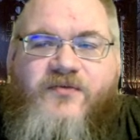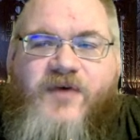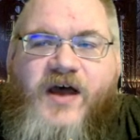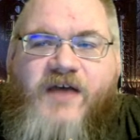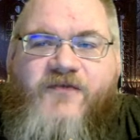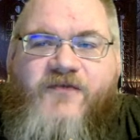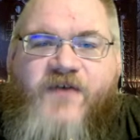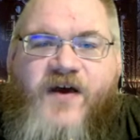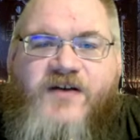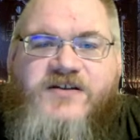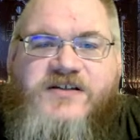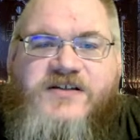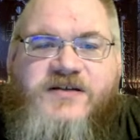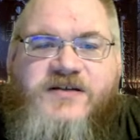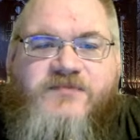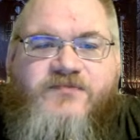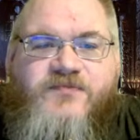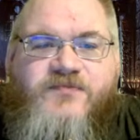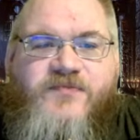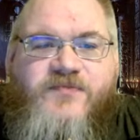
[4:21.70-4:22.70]
I found
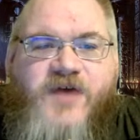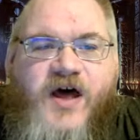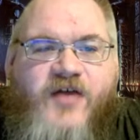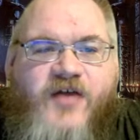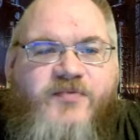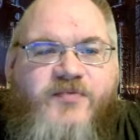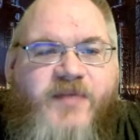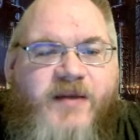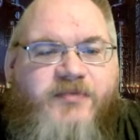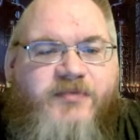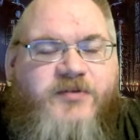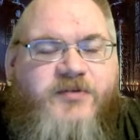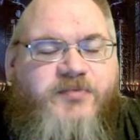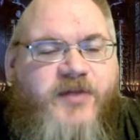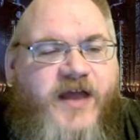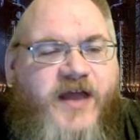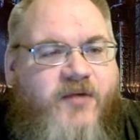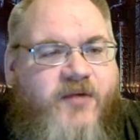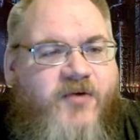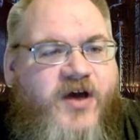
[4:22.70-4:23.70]
some other people to
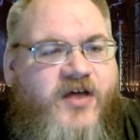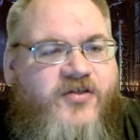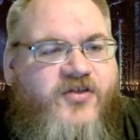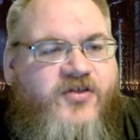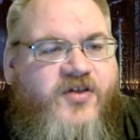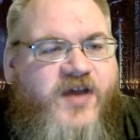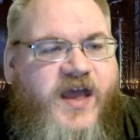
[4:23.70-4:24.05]
play with.